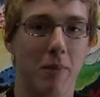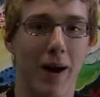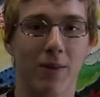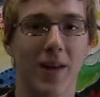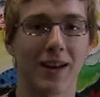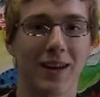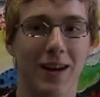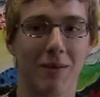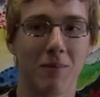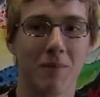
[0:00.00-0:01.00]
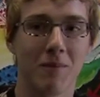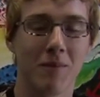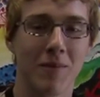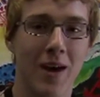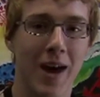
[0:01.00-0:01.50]
about that game,
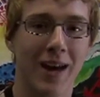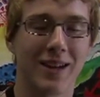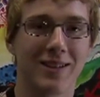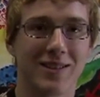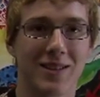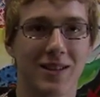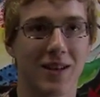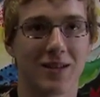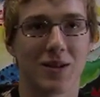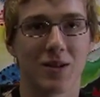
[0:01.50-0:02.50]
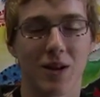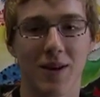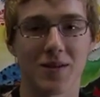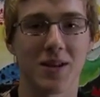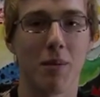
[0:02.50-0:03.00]
and because there's a
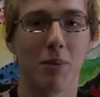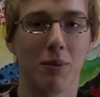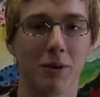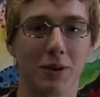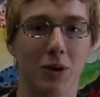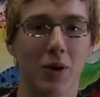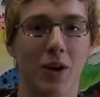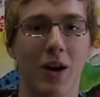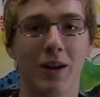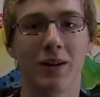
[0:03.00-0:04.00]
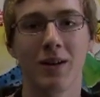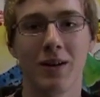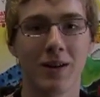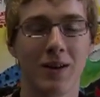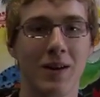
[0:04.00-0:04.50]
lot of cyberbullying going on,
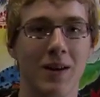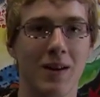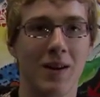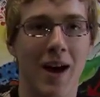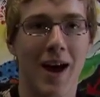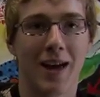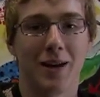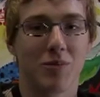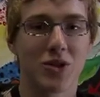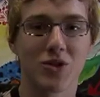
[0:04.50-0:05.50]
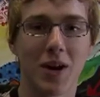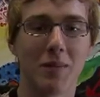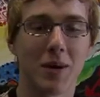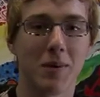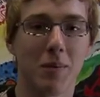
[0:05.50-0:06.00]
and I'm just trying
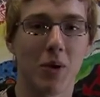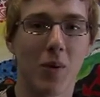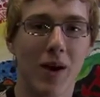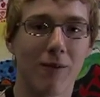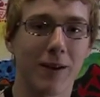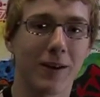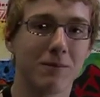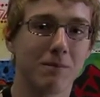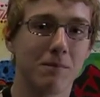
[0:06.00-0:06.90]
to make people aware of it.